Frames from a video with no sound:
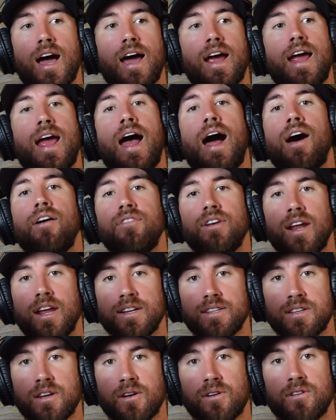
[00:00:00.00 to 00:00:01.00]
I have an
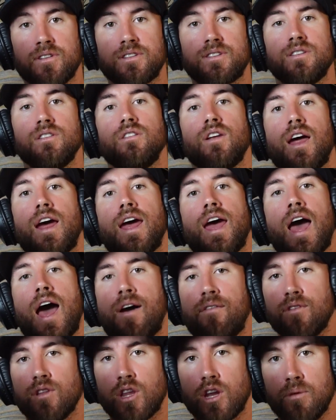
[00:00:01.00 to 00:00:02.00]
anterior tilt. I
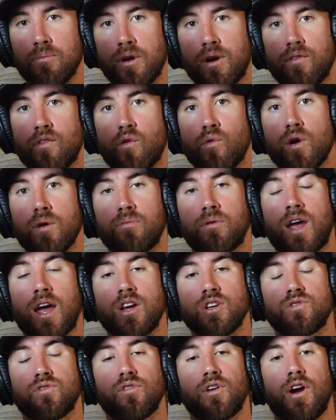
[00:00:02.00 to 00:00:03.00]
have a little bit of a rib
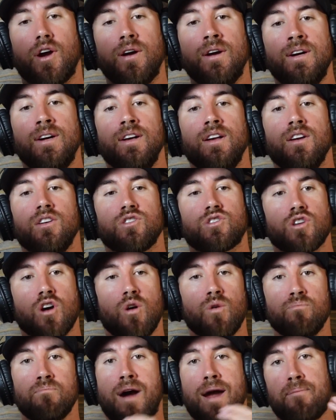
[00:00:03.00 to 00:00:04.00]
cage flare.
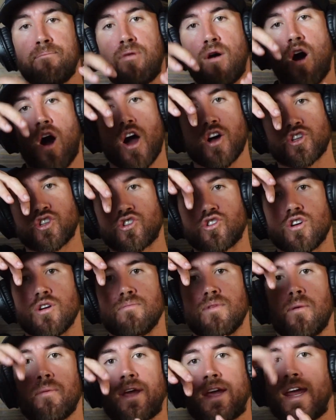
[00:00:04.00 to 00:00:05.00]
So my posture
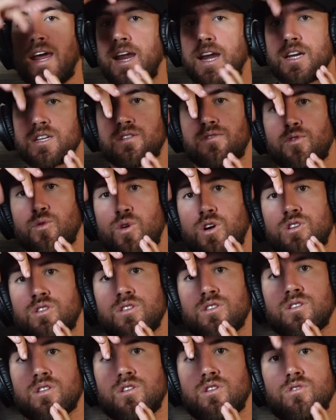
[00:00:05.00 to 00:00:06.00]
and my mechanics, if you're watching
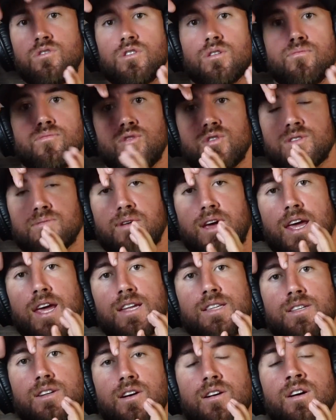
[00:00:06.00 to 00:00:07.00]
this on YouTube, I'm using my
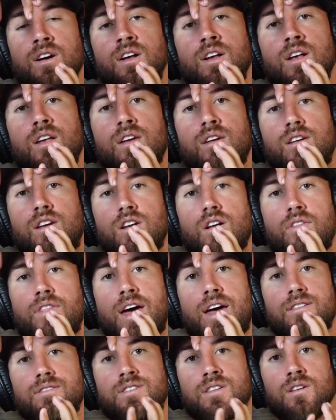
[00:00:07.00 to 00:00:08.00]
hands here,
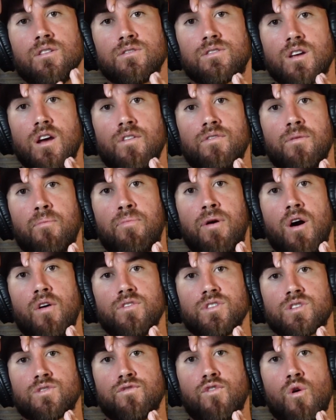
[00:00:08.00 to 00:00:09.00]
that tilt of the
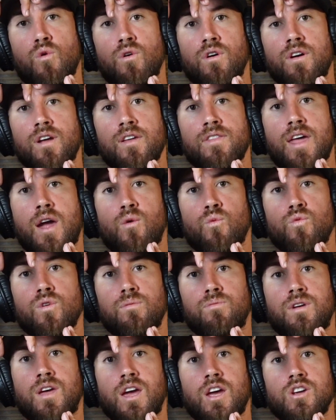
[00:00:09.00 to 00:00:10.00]
pelvis forward and that
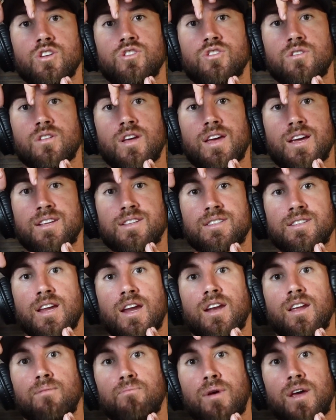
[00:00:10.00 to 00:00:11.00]
rib cage
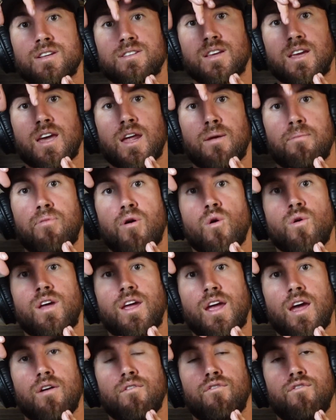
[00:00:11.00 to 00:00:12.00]
extending, basically kind of
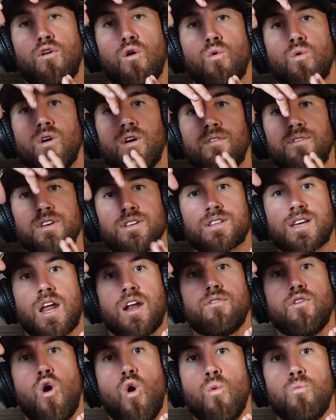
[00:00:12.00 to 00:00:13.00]
poking out forward, is kind
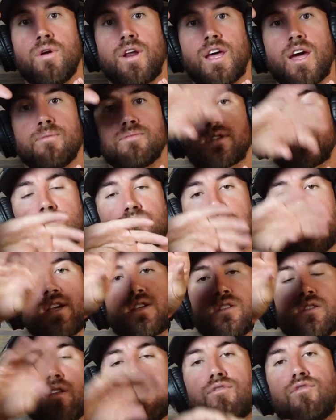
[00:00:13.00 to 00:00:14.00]
of opening up
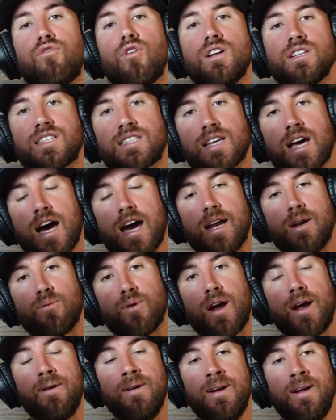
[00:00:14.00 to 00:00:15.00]
space on the front side,
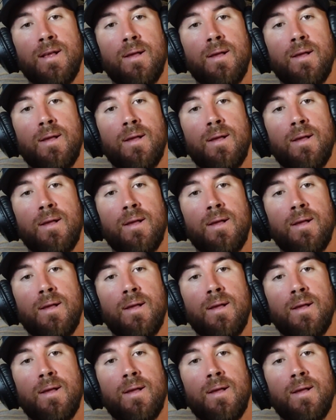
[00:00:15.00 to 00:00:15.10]
right?